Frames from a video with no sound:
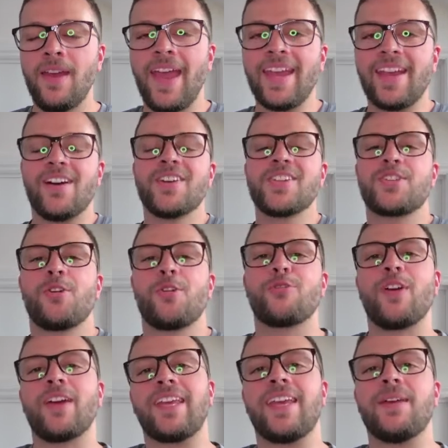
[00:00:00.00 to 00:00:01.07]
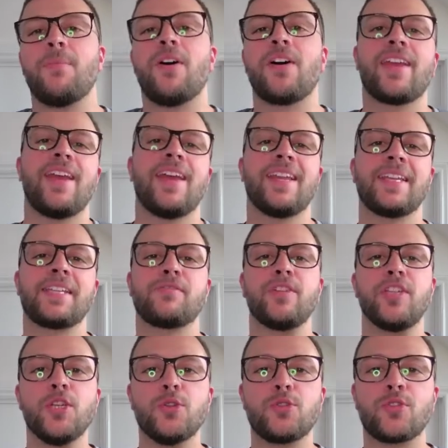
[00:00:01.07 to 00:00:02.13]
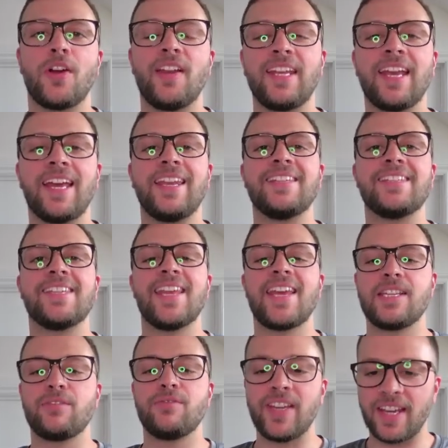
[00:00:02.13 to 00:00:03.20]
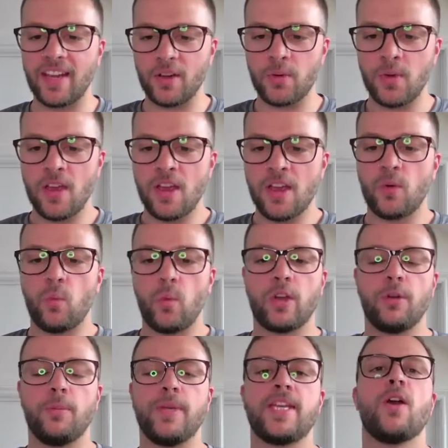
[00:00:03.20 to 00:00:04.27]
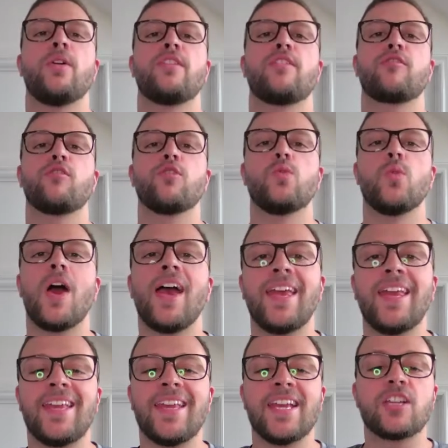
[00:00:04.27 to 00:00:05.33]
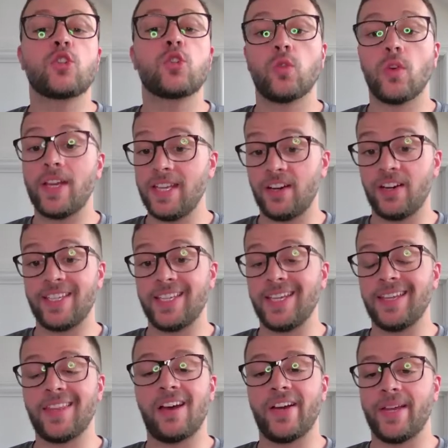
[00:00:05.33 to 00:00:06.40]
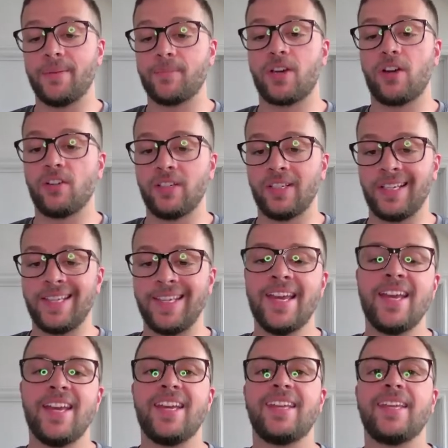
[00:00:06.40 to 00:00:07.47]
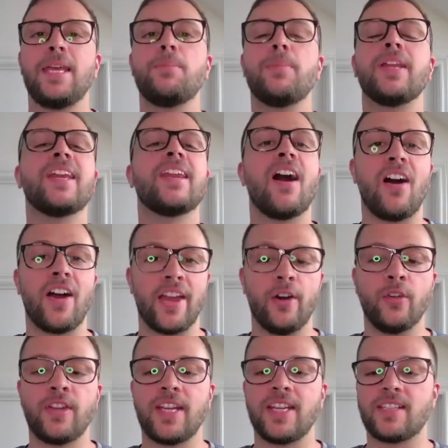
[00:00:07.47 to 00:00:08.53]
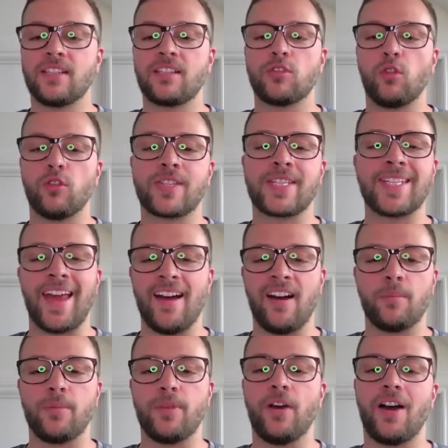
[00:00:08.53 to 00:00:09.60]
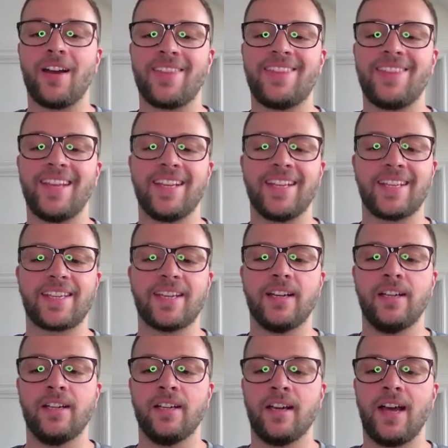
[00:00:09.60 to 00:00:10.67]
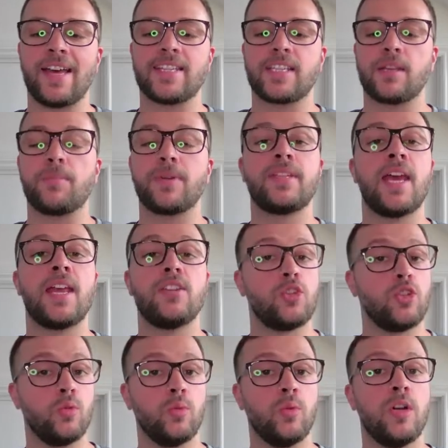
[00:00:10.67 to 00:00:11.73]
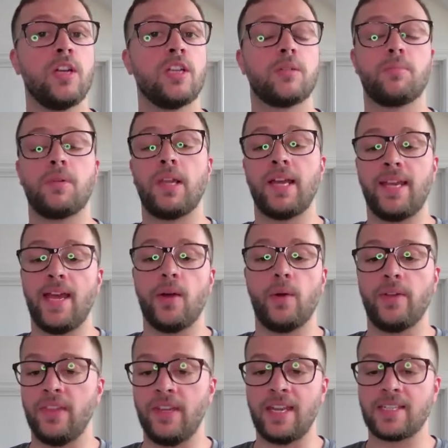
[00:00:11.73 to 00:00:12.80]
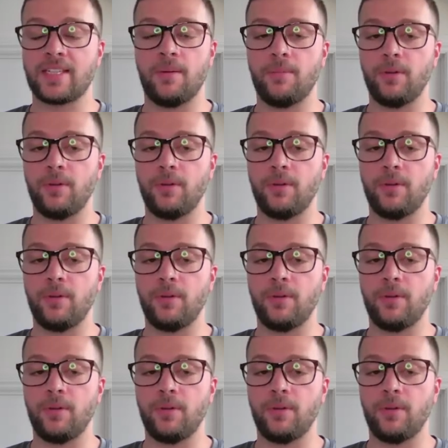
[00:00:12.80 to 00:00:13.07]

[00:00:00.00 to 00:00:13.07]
guys, Joel Frank here, market analyst for YouTrading, and in today's video we're going to be going through a trade idea that I am currently keeping an eye on. It's a sort of setup that I think has the potential to play out in the next couple of